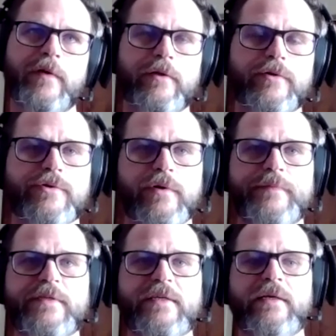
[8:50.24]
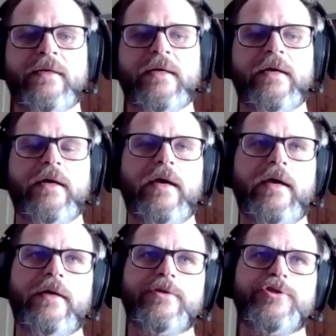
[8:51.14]
scripts in,
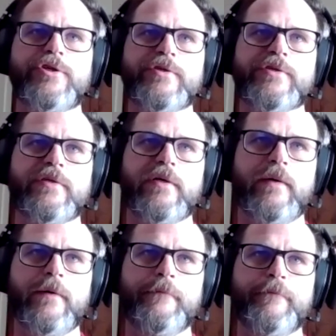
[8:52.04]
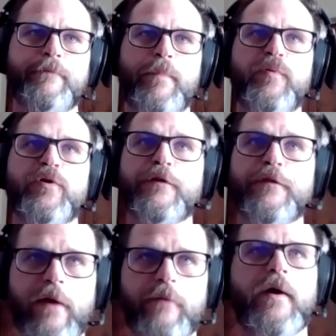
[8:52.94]
and just put
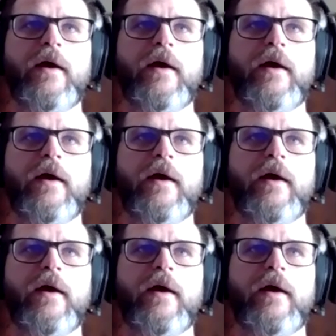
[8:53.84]
that right